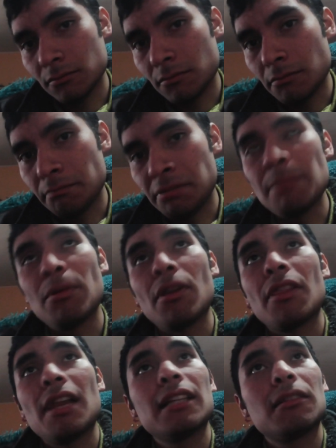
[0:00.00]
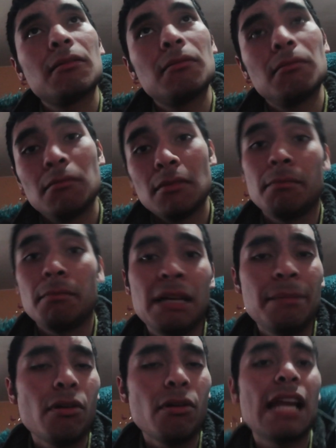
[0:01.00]
people
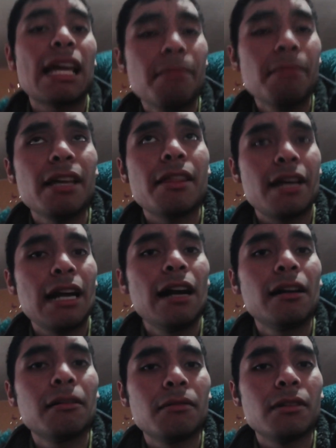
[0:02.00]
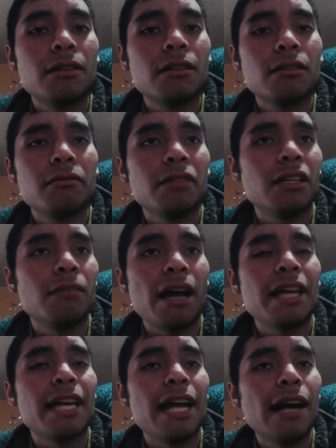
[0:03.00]
like me that are in
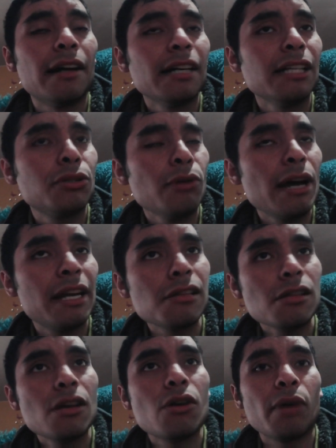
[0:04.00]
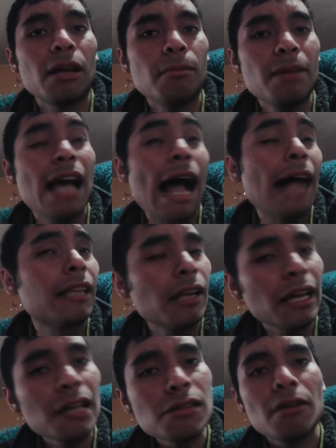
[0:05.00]
my early 20s will be at
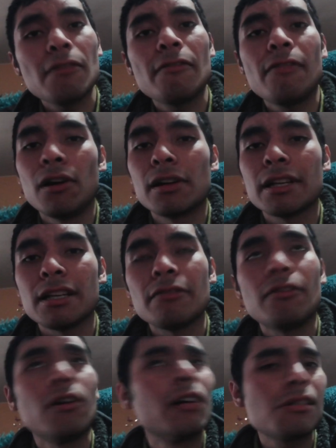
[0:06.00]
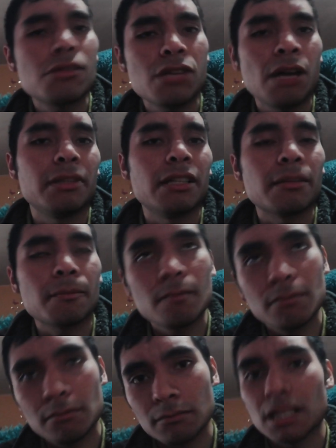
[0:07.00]
least 40 something.
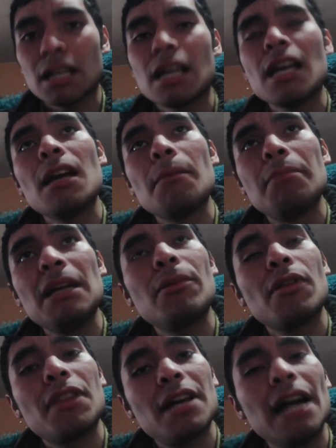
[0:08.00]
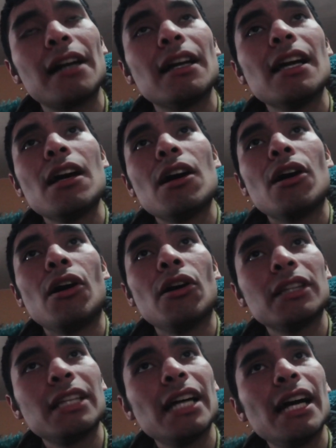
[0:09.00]
People that are
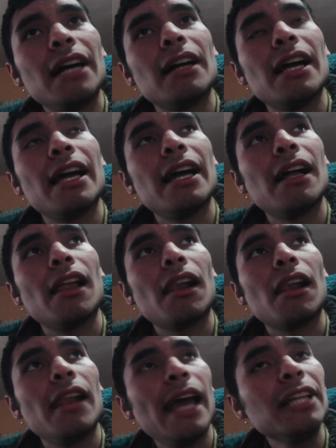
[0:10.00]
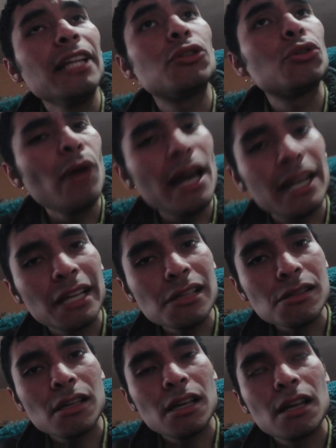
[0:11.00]
on their late 20s
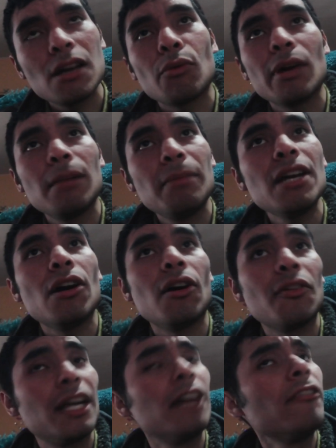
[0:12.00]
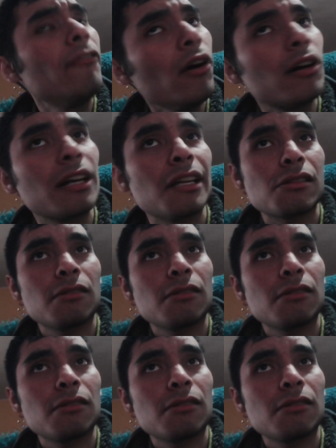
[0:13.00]
will be on their 40s.